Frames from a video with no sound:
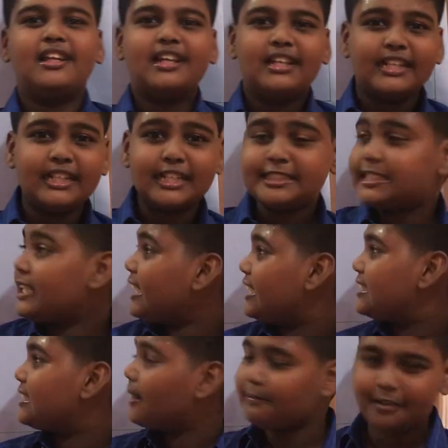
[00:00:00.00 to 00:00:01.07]
It is an
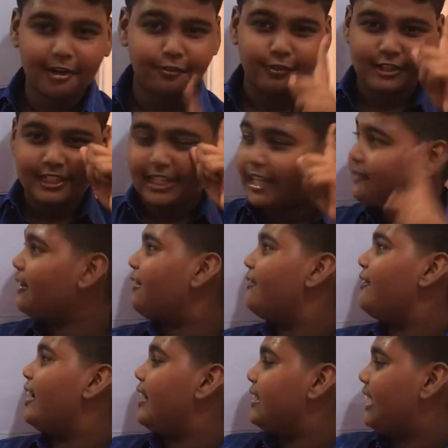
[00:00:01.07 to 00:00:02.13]
example of a clever
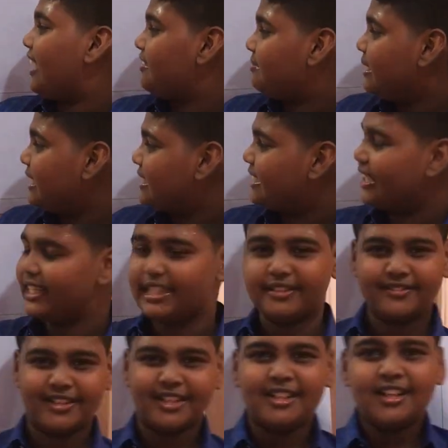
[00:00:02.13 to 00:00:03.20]
way that means the
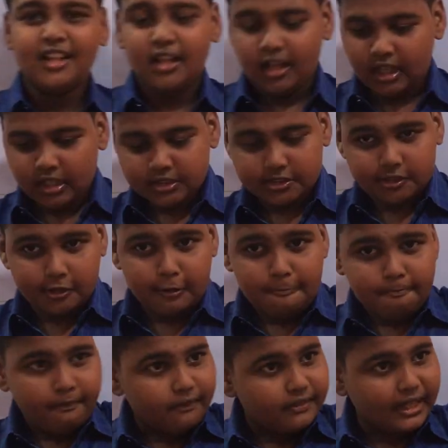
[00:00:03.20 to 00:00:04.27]
lever. So
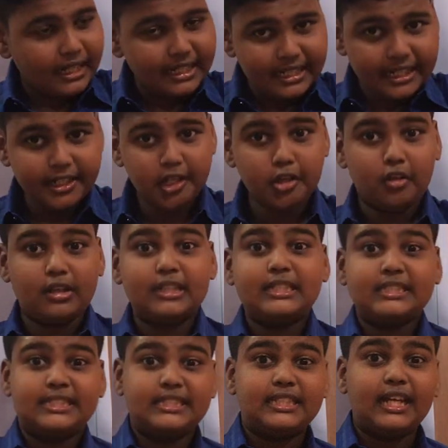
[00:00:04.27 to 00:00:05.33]
the lid now it
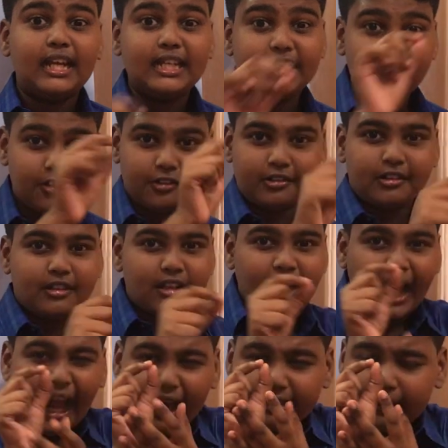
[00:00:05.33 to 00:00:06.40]
is the load
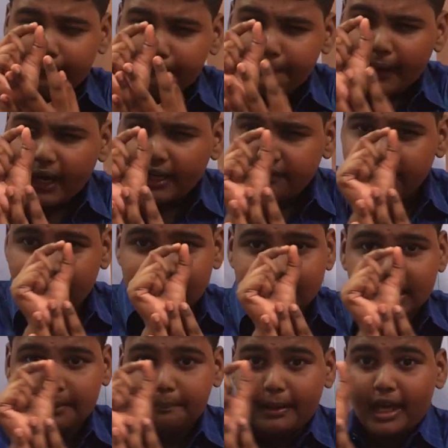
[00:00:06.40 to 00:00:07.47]
and the part where
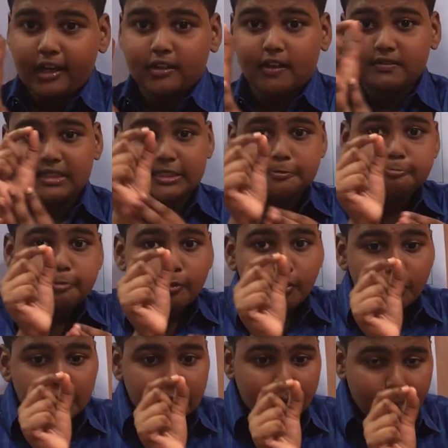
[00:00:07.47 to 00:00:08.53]
the back of the
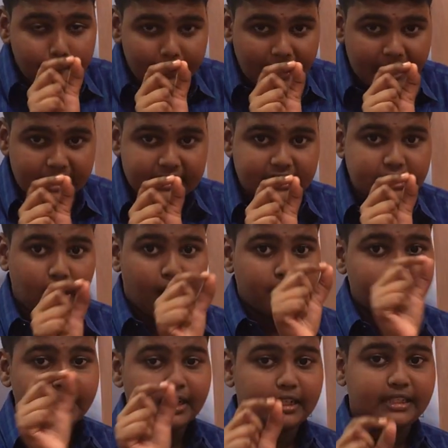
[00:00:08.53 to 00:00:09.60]
spoon placed on
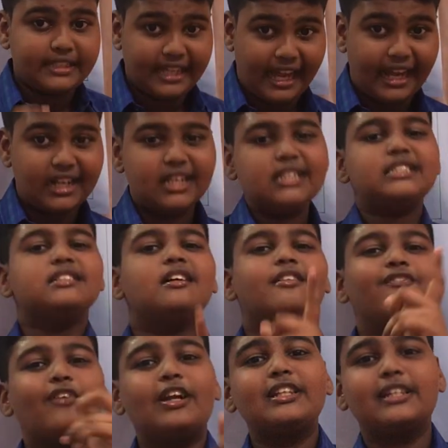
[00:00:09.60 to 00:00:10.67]
the can is
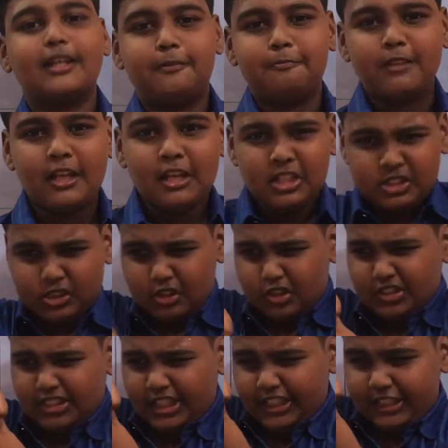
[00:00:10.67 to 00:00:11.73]
fulcrum. So
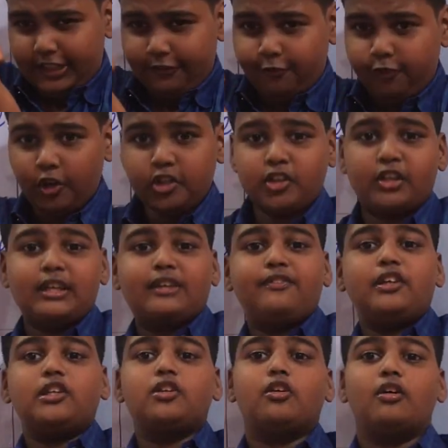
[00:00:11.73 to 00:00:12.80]
the effort you are
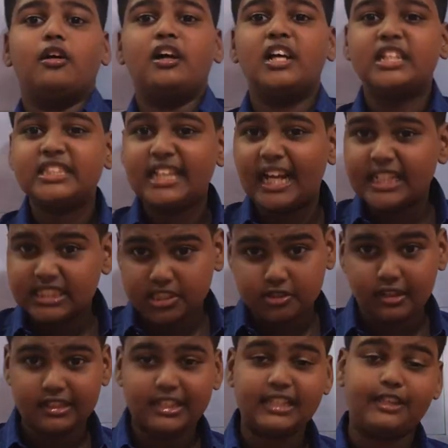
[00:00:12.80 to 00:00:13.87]
giving now, that is
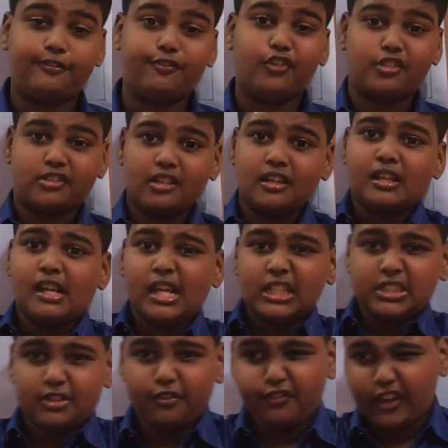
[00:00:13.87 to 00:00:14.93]
called the effort.
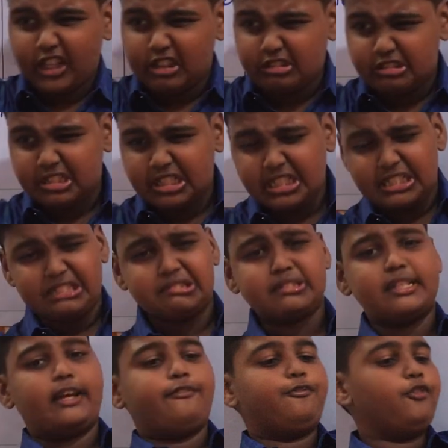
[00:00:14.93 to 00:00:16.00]
So when you give the
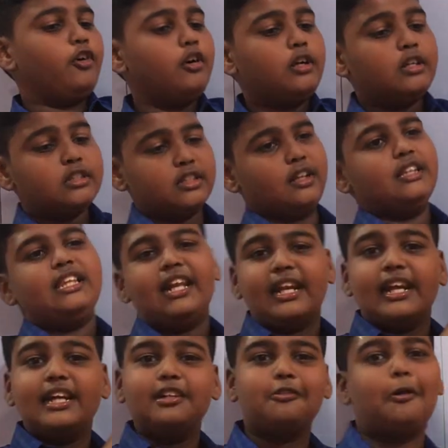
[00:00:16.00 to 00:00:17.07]
effort, the
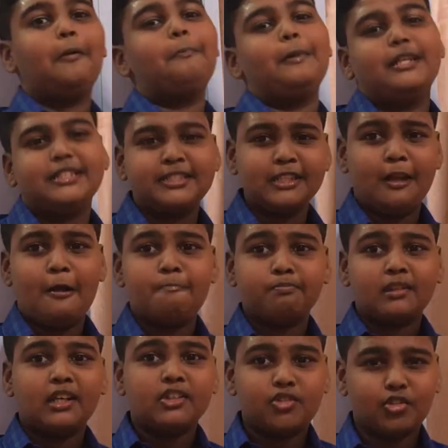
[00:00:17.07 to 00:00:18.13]
lid opens.
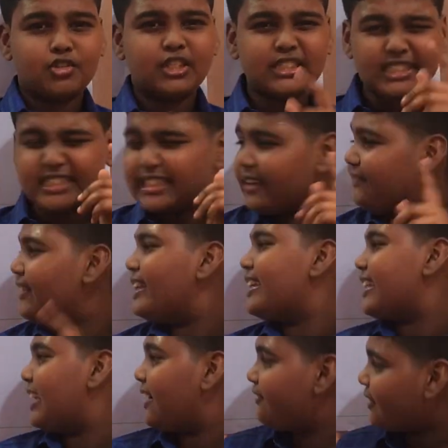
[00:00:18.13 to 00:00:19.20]
So this is a very
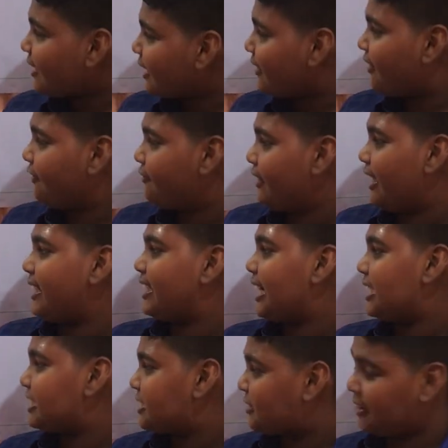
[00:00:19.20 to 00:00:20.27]
clever way that
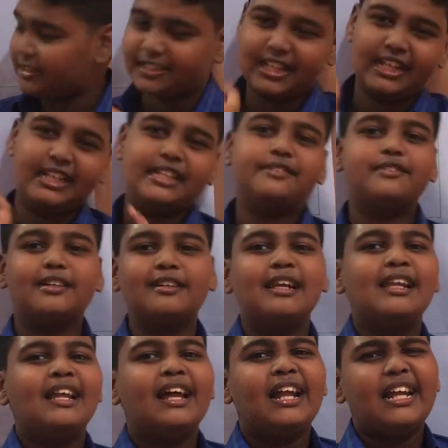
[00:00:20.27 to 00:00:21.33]
is called the lever.
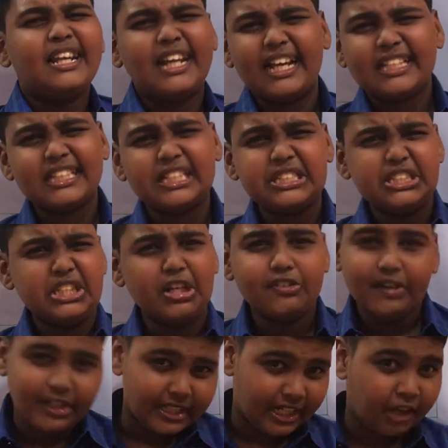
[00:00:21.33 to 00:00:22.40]
Like this
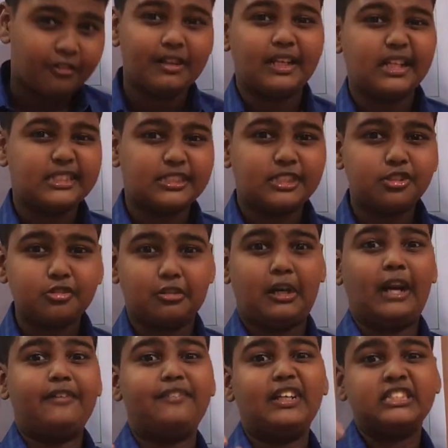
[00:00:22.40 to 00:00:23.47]
nowadays to
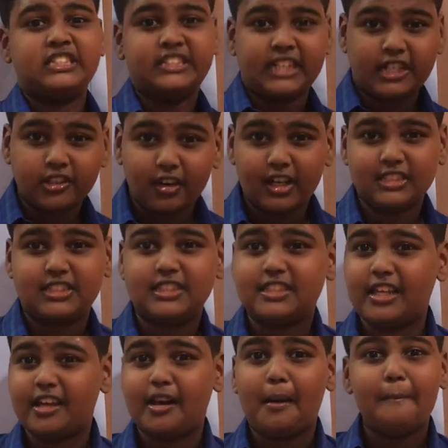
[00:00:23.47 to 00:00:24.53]
advanced technology,
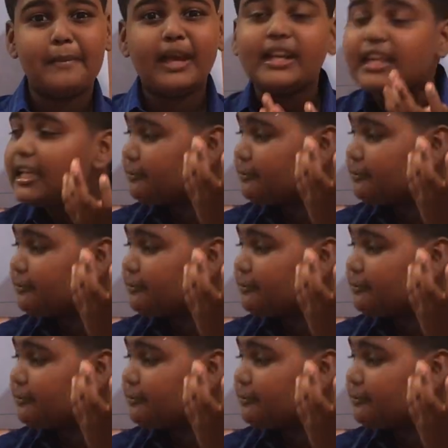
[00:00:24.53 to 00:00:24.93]
there are many